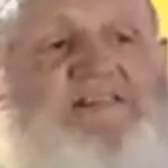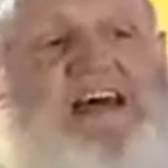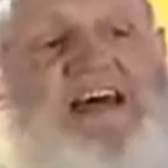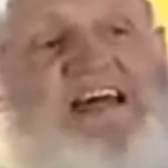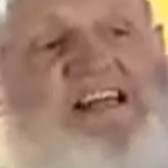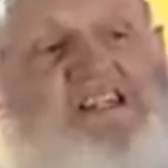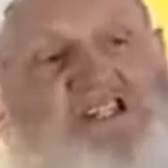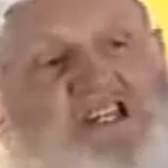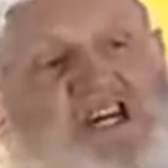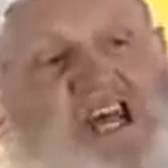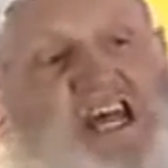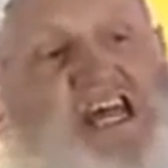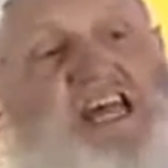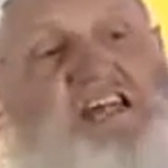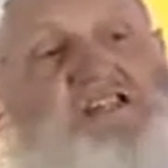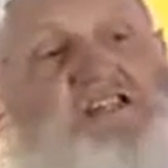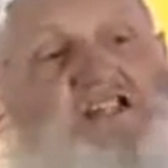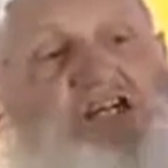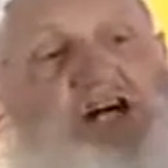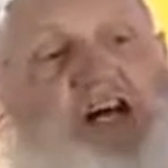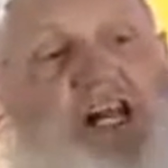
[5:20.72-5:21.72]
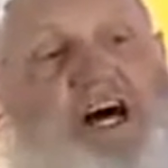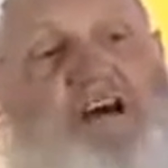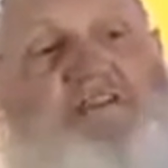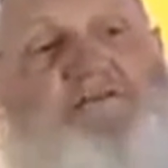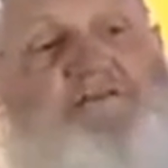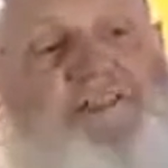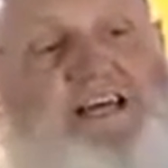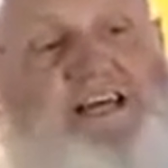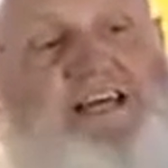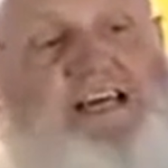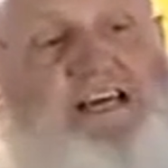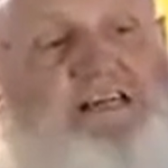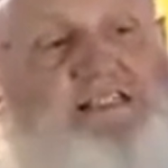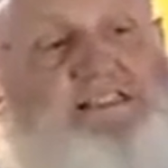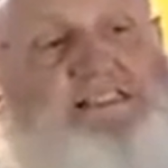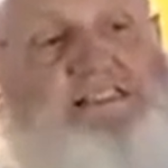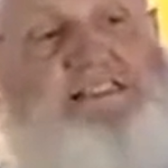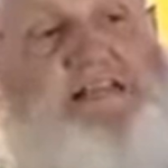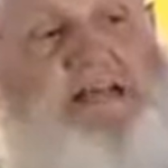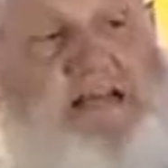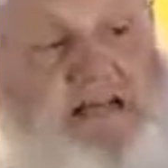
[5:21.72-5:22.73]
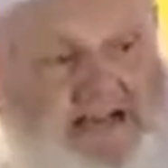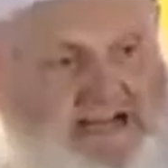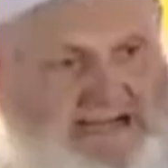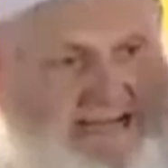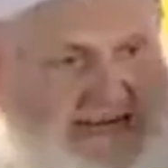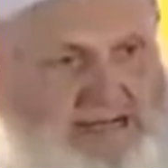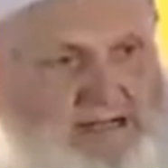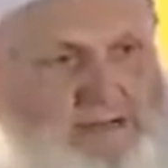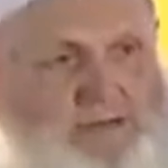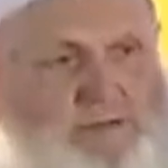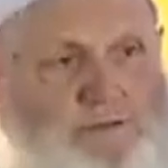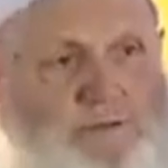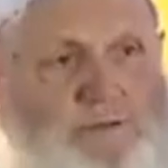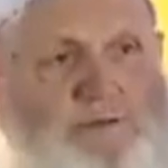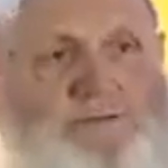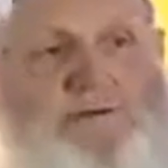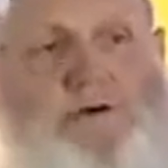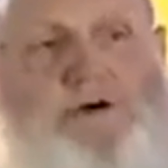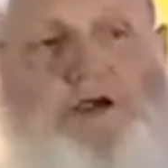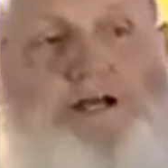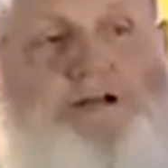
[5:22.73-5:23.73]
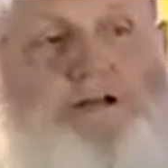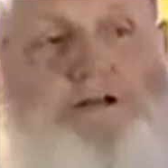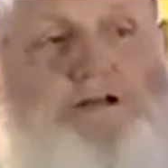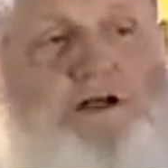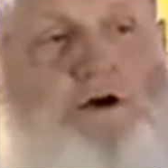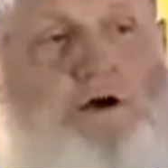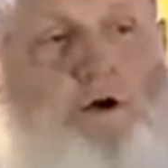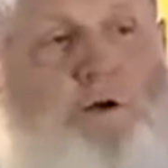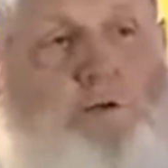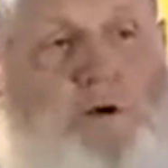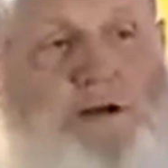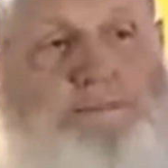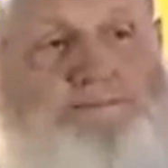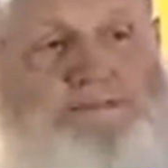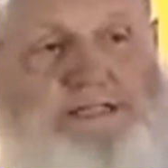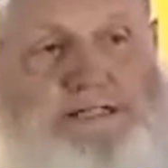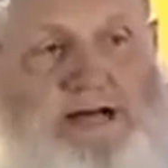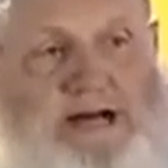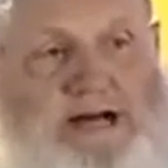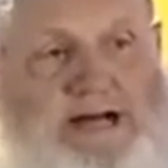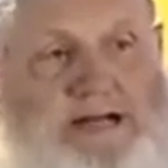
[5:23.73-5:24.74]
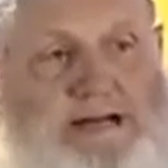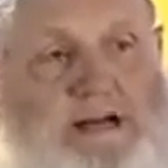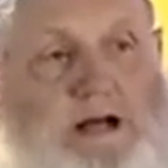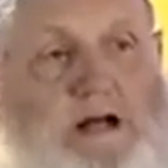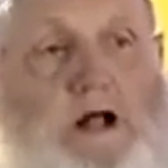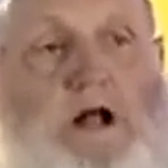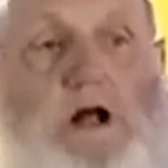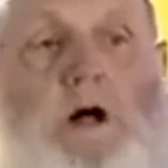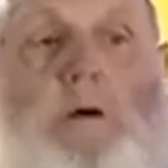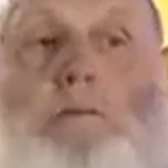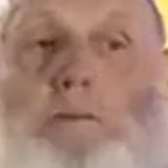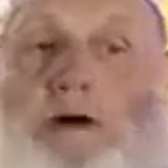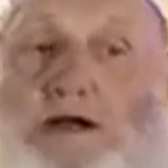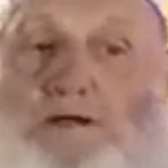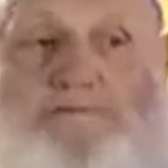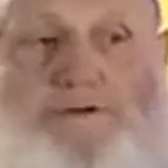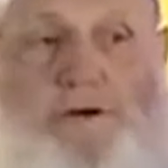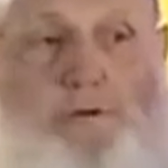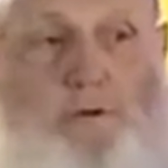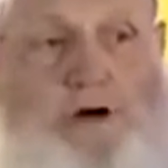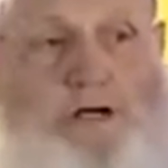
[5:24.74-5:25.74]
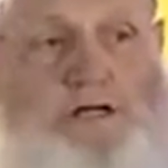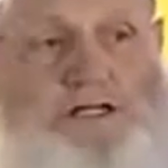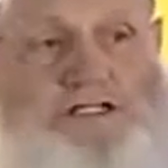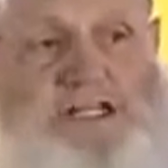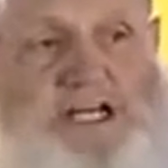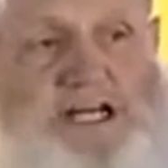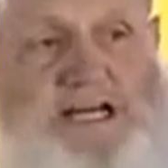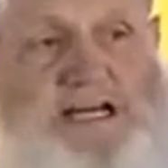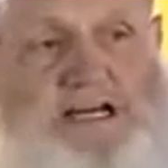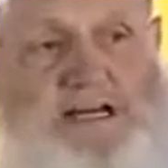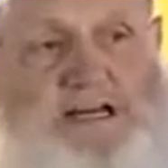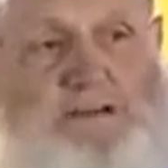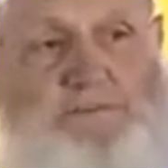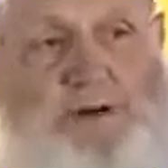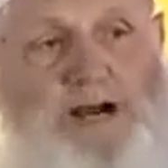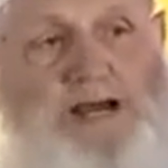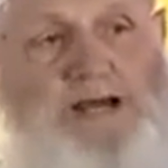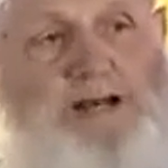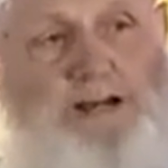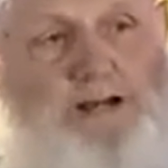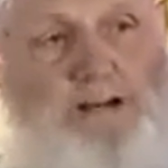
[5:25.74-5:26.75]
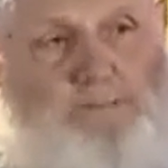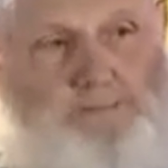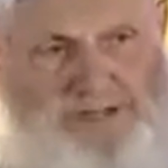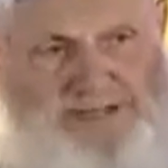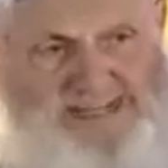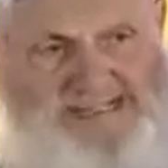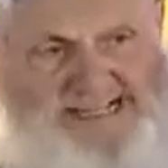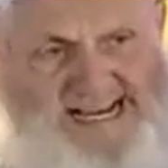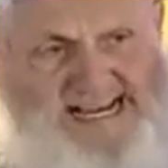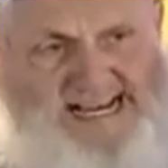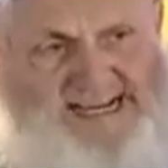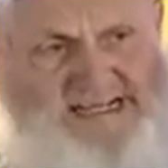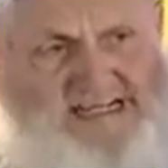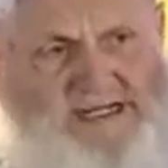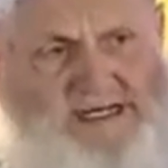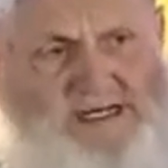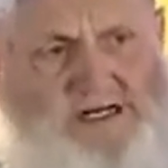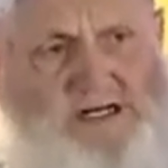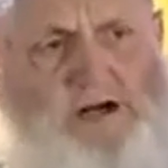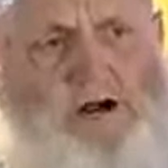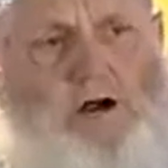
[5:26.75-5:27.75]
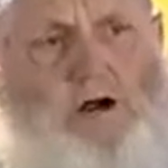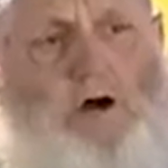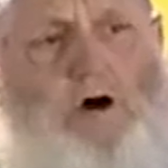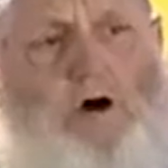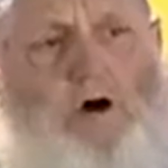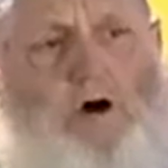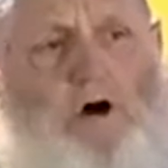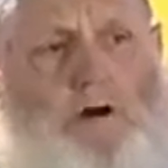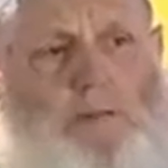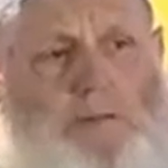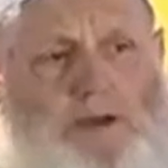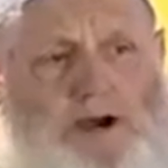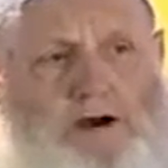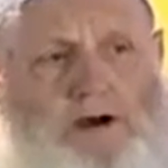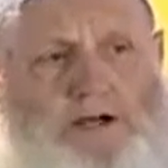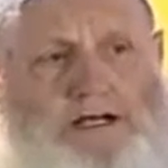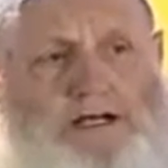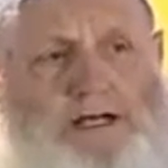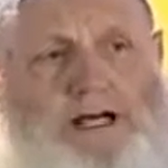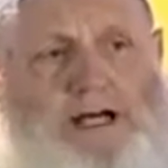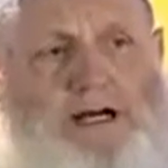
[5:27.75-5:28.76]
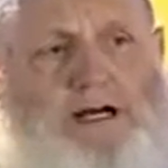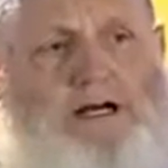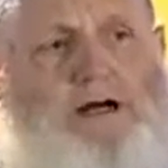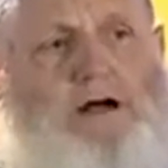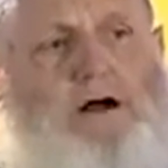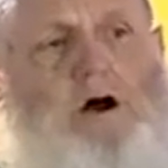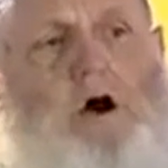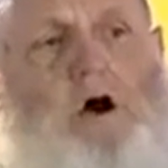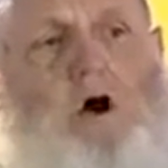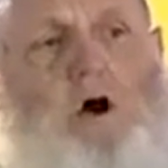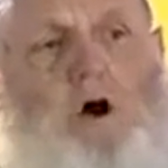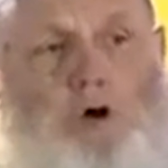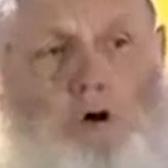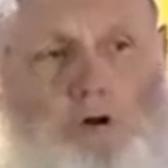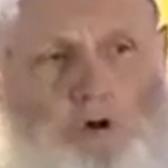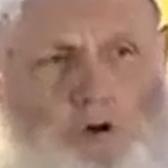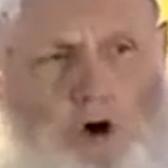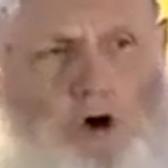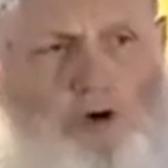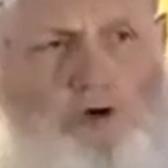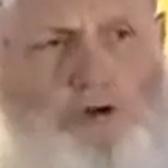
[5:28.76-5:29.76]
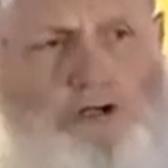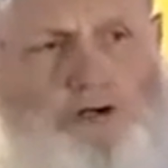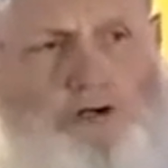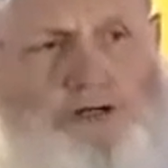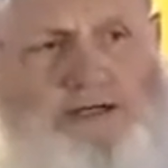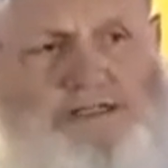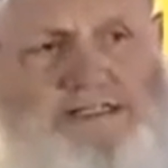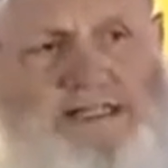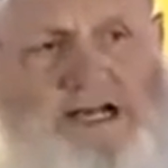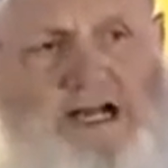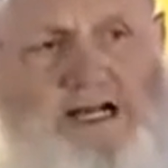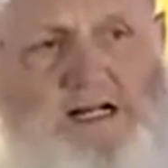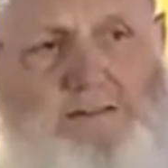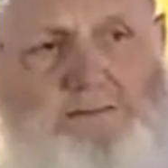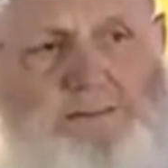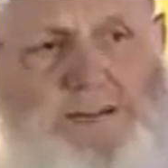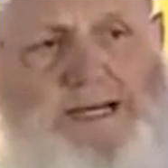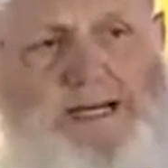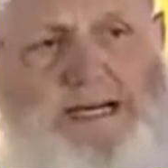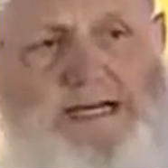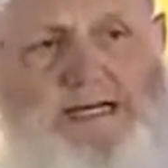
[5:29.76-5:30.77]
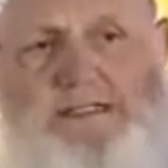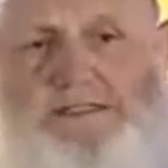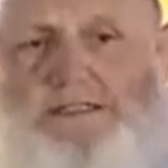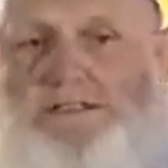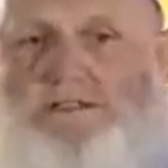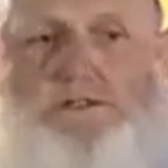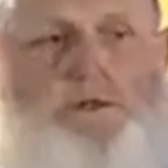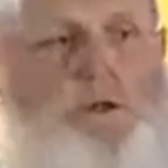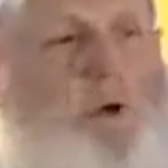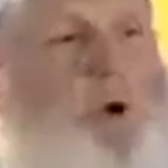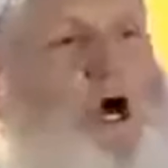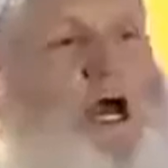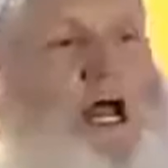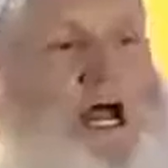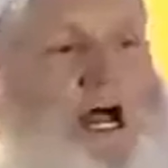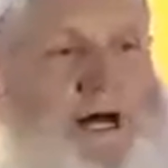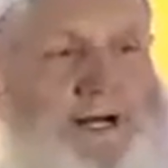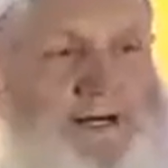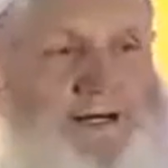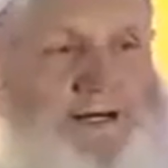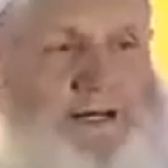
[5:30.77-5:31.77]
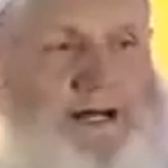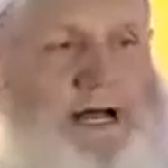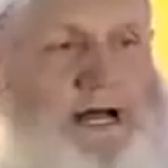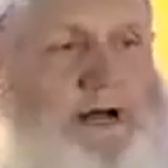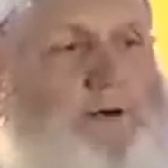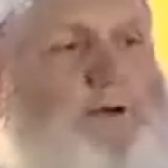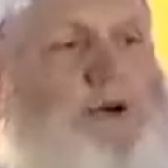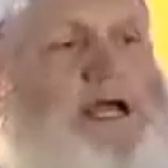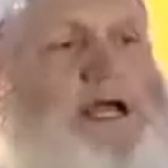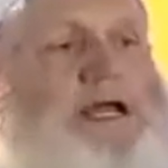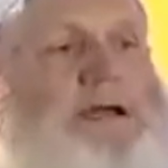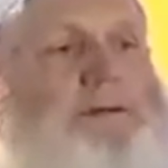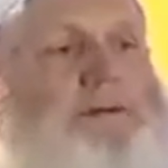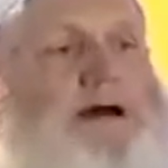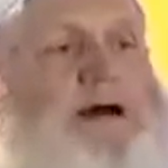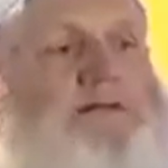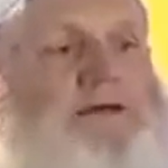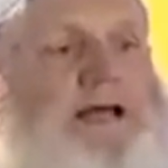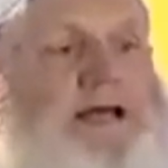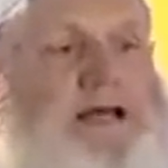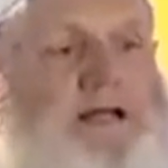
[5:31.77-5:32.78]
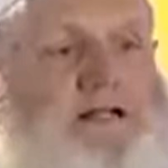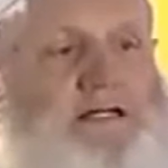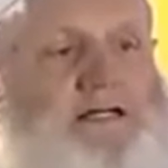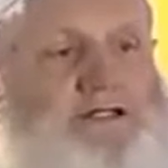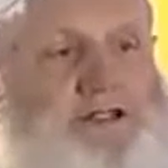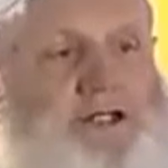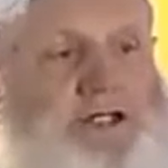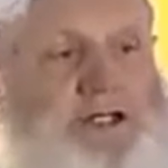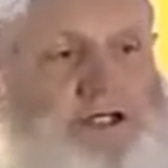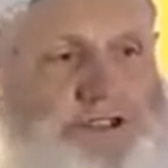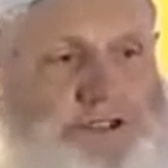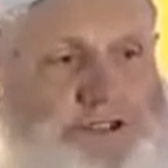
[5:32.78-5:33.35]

did, they changed a lot of things, again, referring to their own website. But if you want to check it in Britannica or Americana or grow your encyclopedias, go ahead and read about the Catholic